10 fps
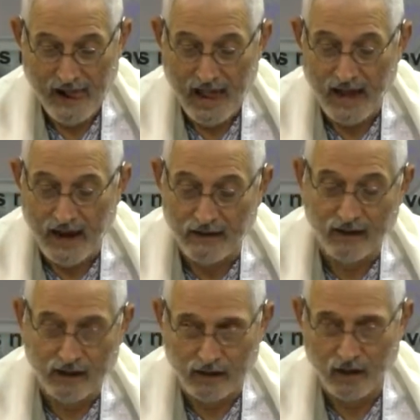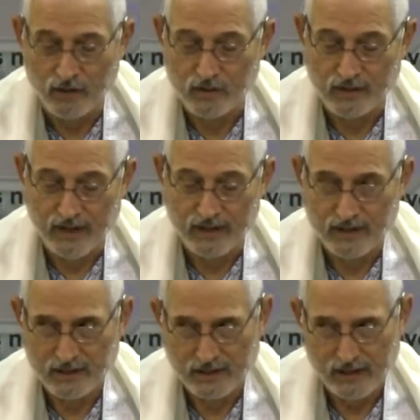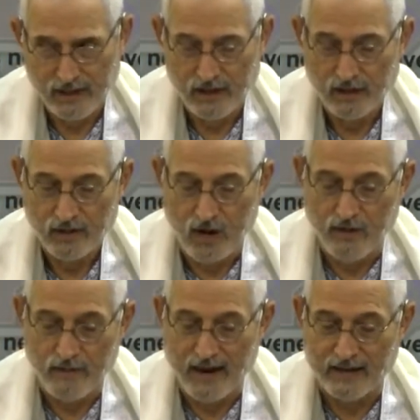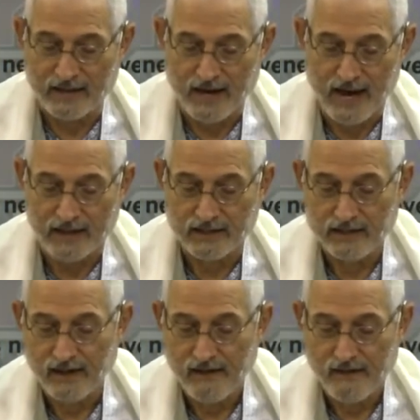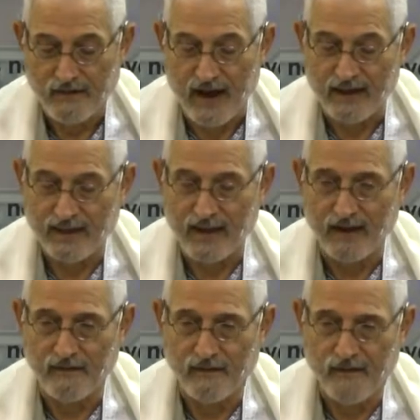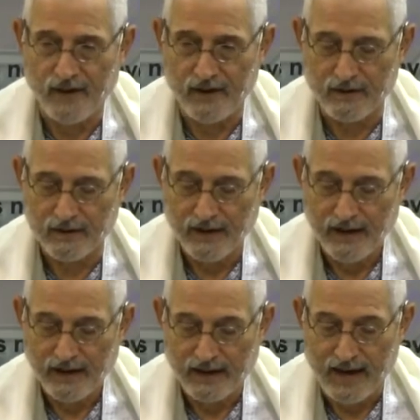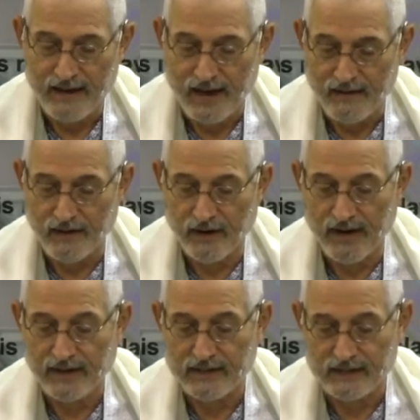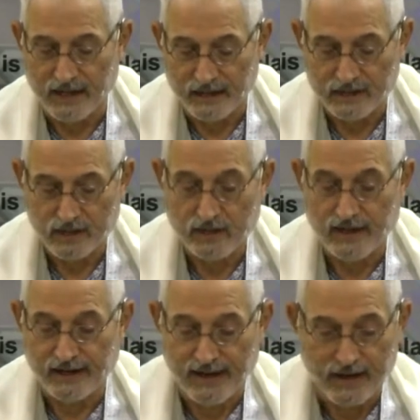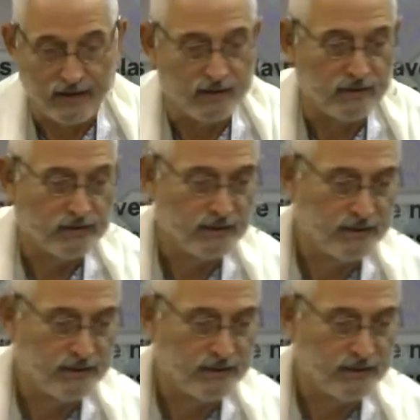And I'm going to close with this. Torah man says, faith and fear can never exist together.